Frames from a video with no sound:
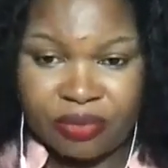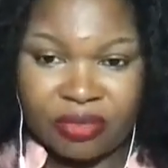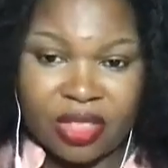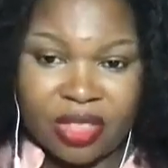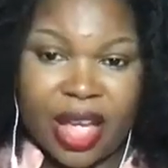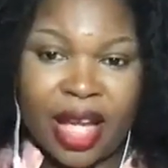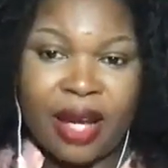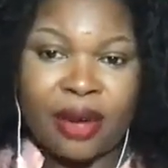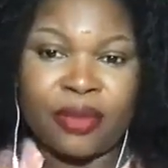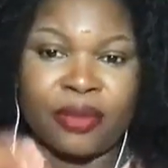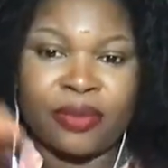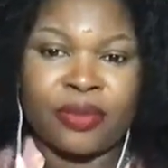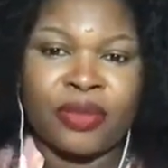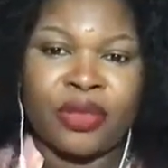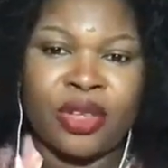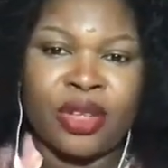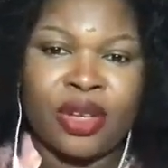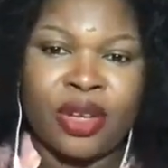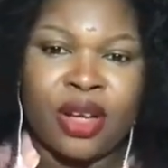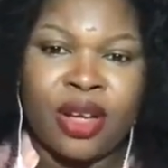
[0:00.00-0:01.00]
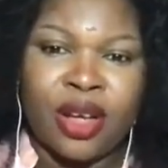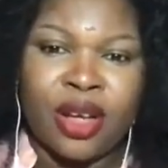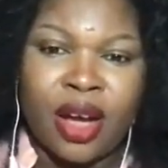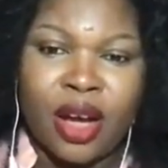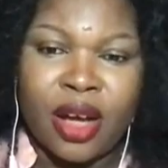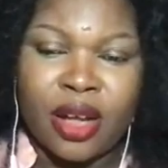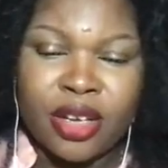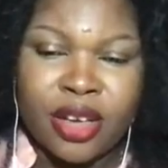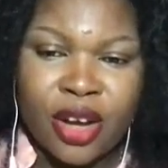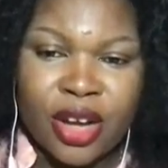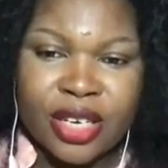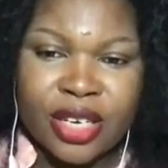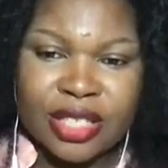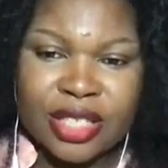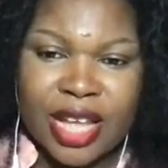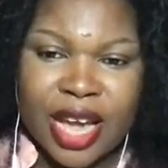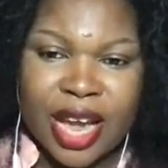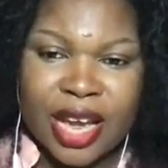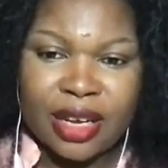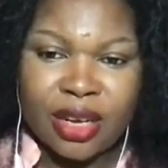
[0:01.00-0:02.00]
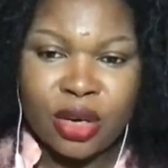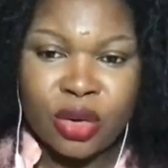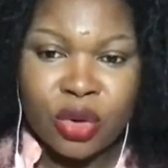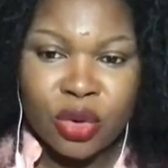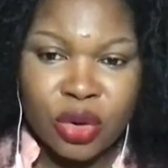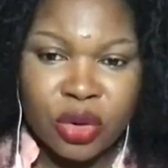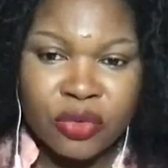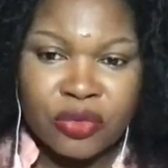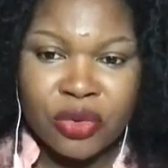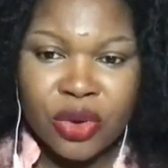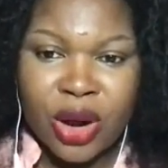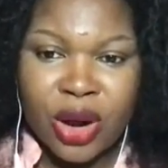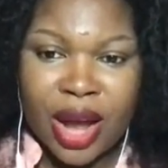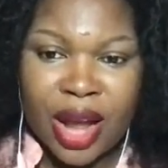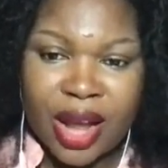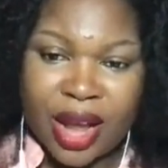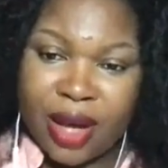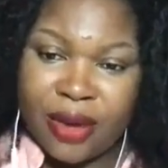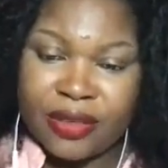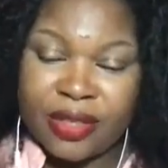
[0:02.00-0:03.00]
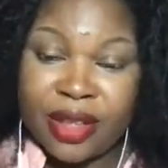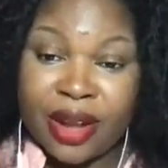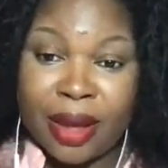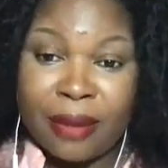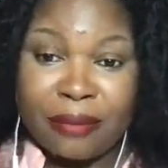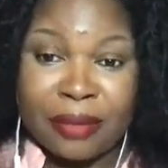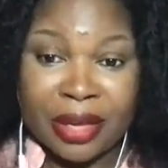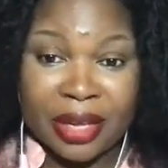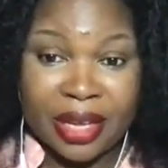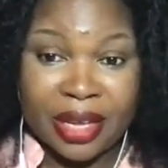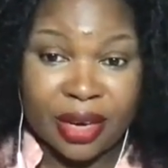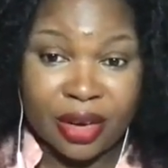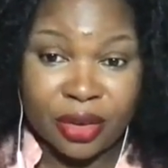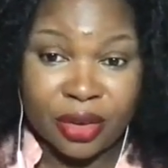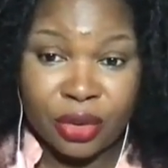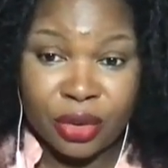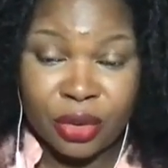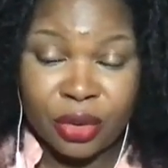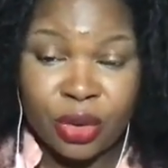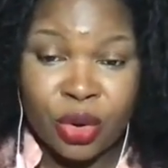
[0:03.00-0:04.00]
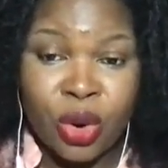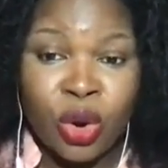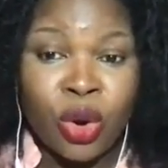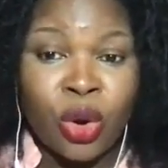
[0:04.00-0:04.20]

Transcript: Now, on the other side, look for accounts that are bigger than you,